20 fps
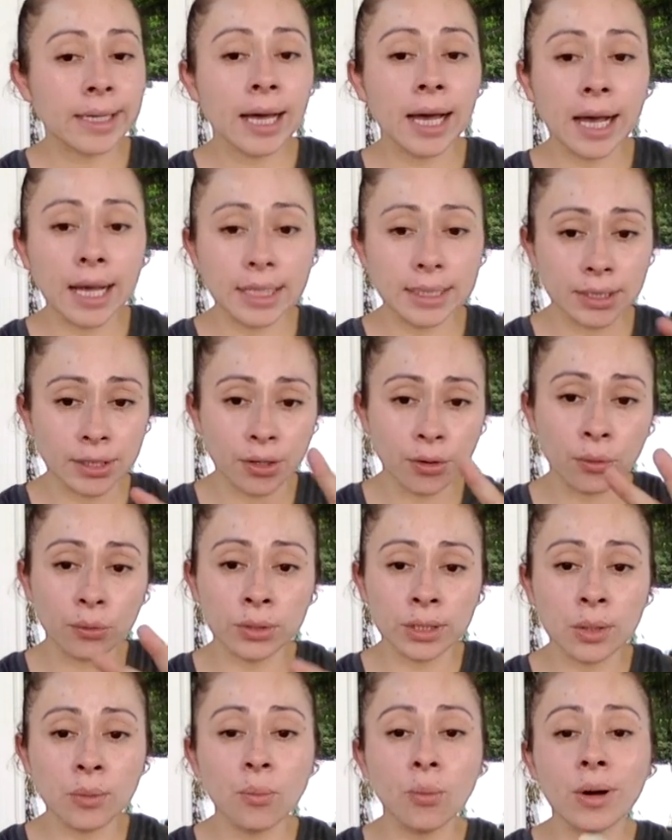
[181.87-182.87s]
color
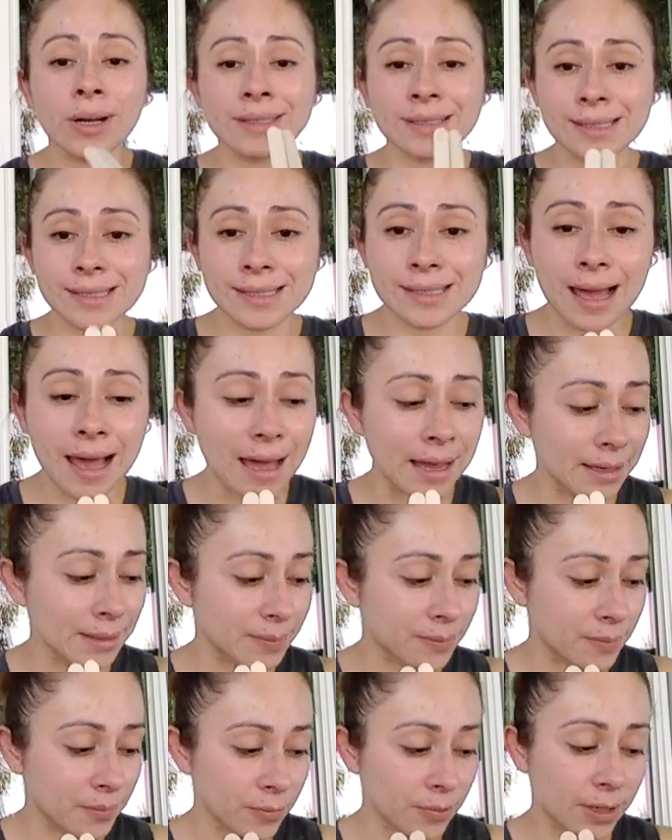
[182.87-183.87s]
only one side,
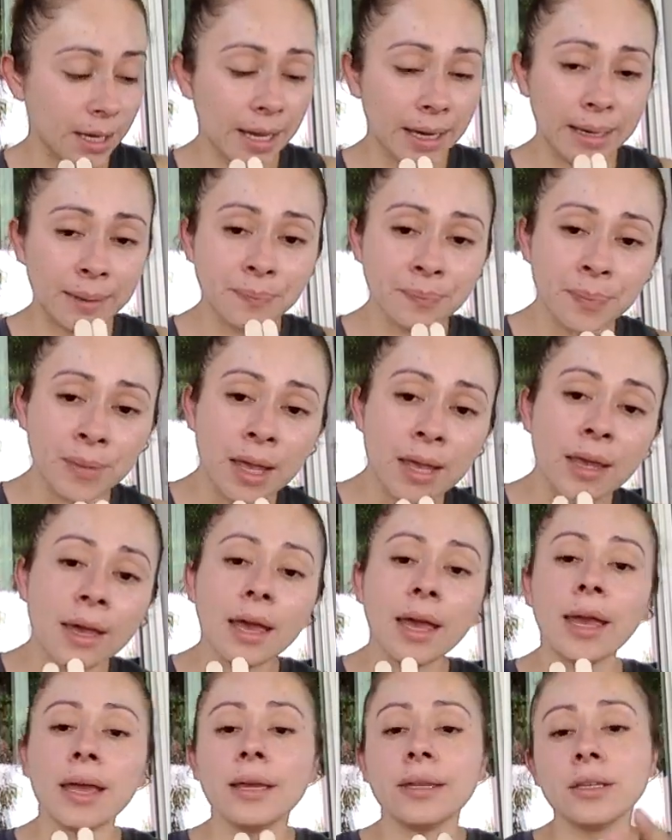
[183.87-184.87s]
okay?
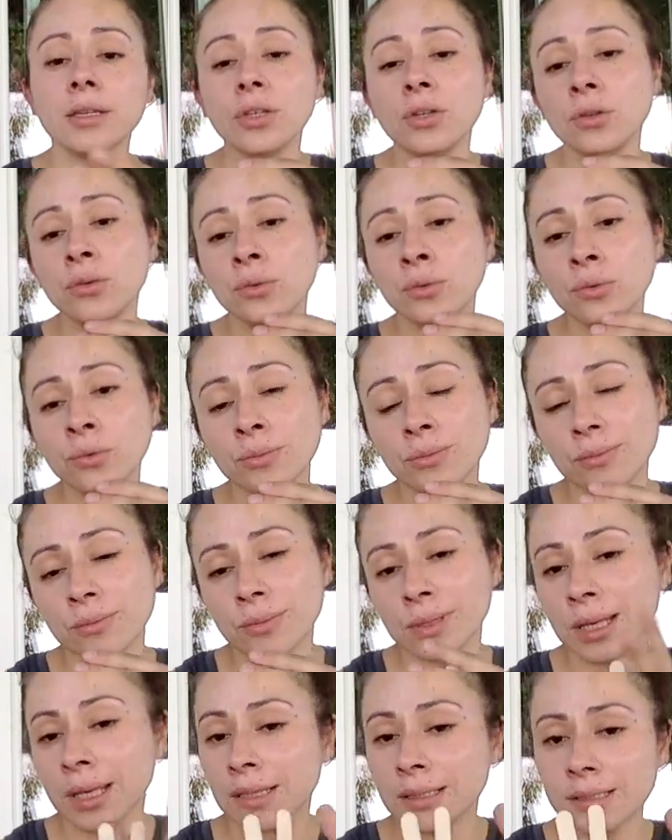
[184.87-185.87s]
And you
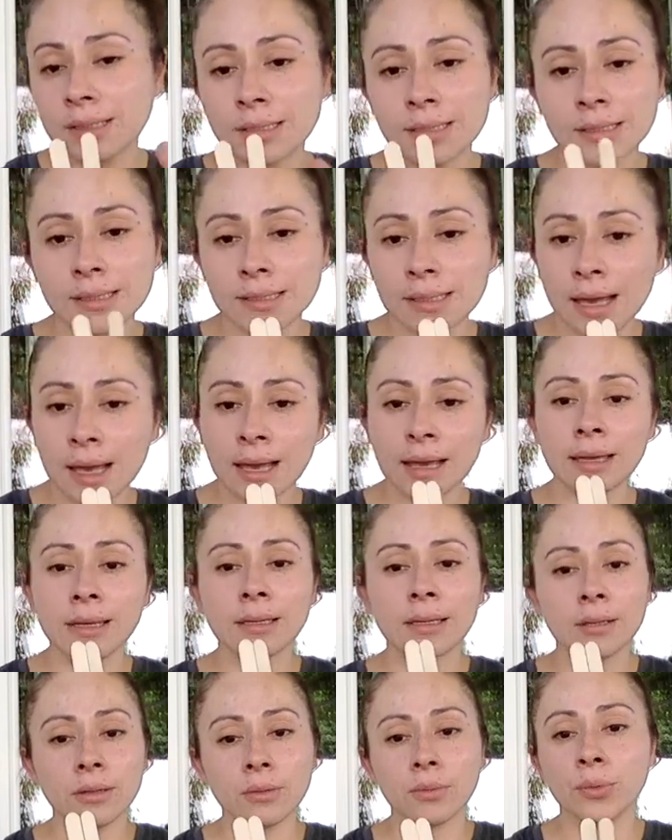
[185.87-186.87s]
get to decide
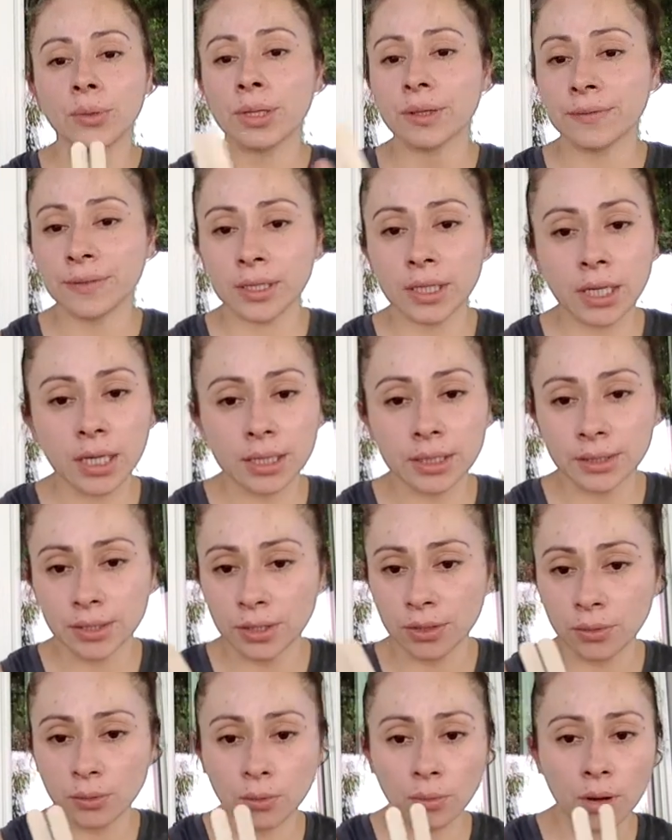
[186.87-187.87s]
whatever color
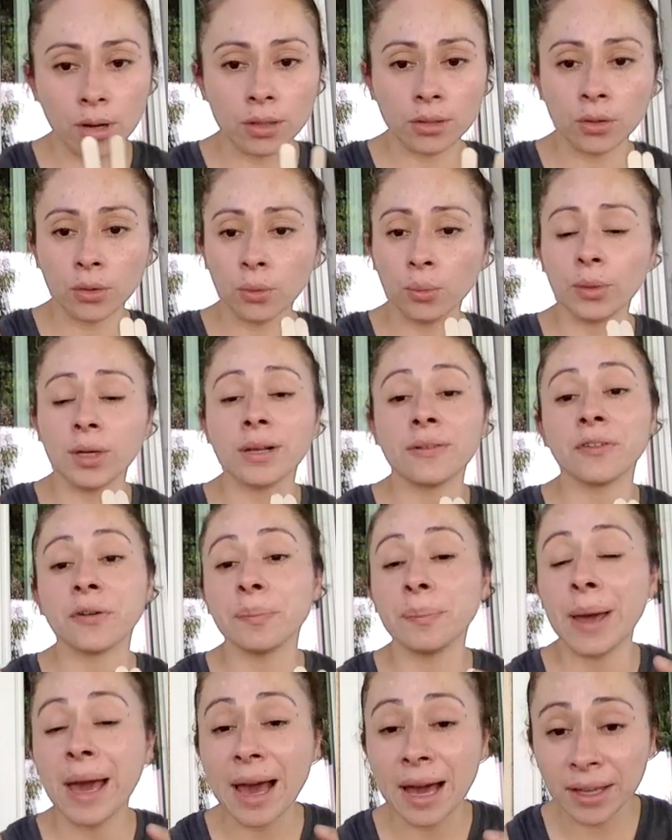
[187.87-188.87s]
you want or whatever
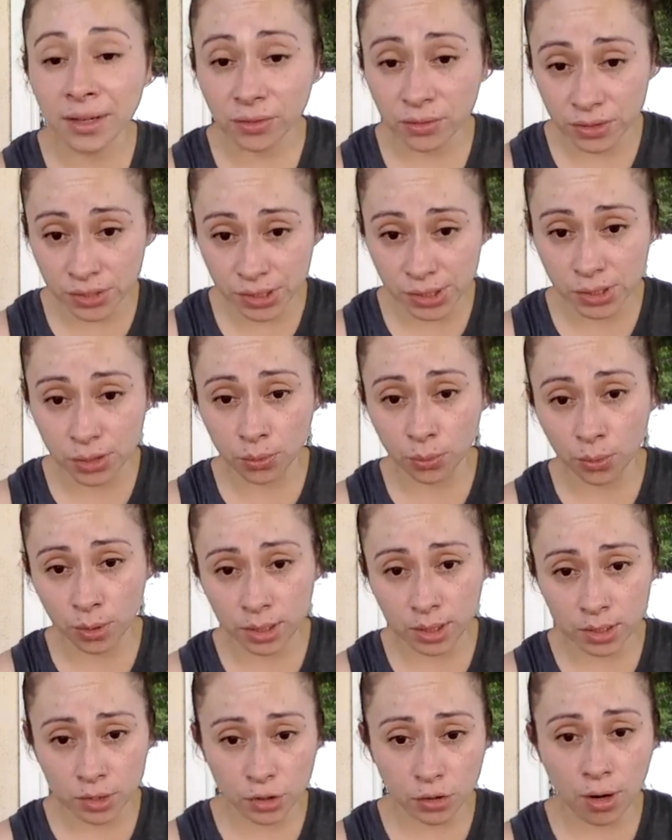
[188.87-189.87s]
patterns you want
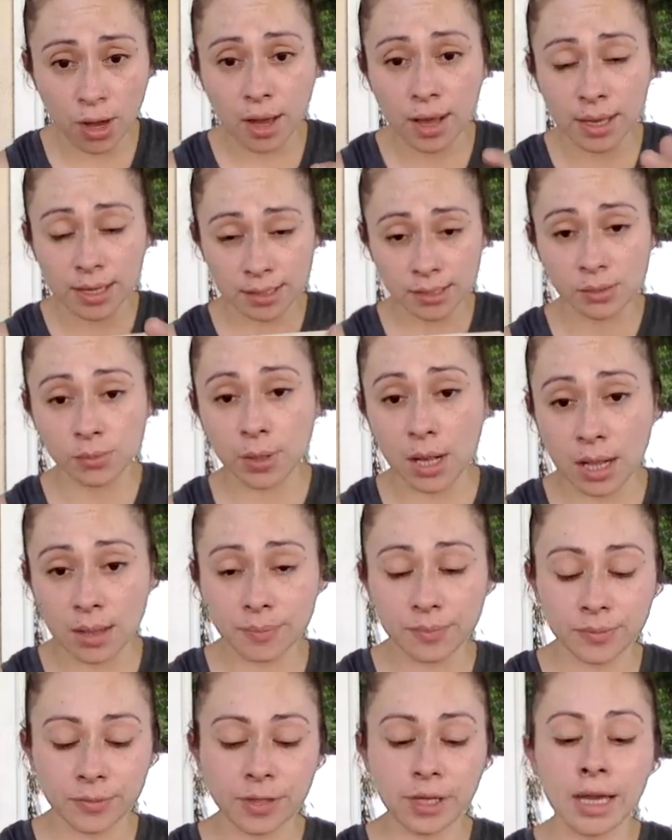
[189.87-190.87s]
to draw as well,
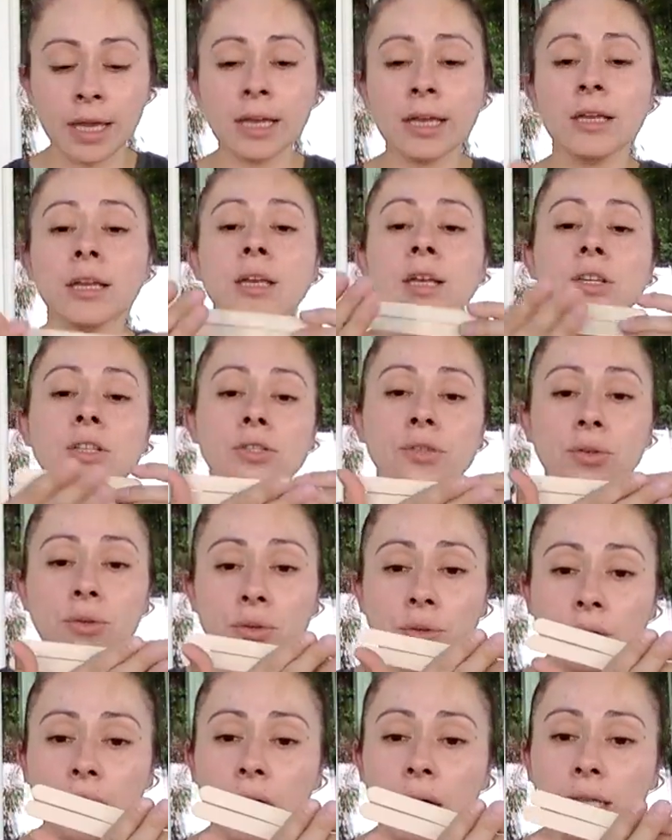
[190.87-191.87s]
okay? So
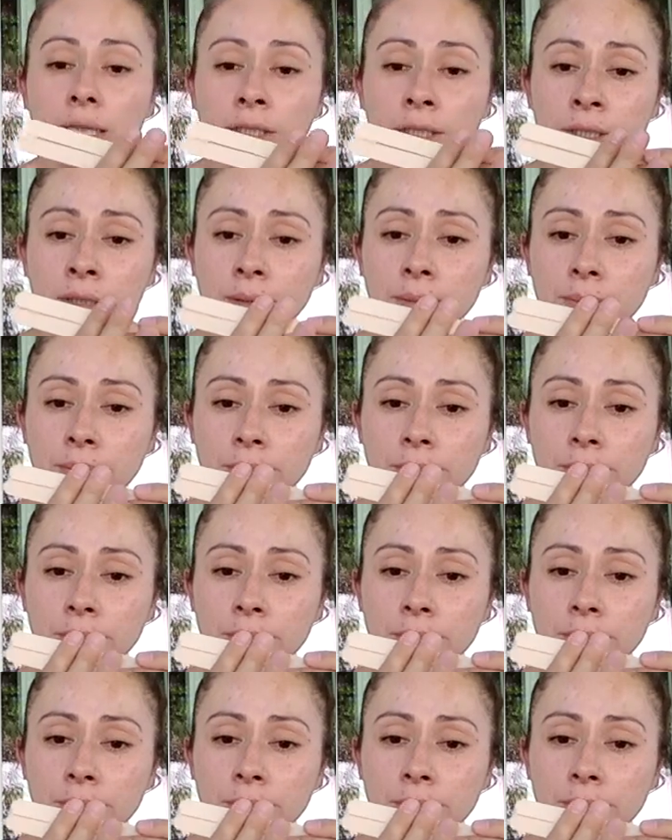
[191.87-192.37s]
you color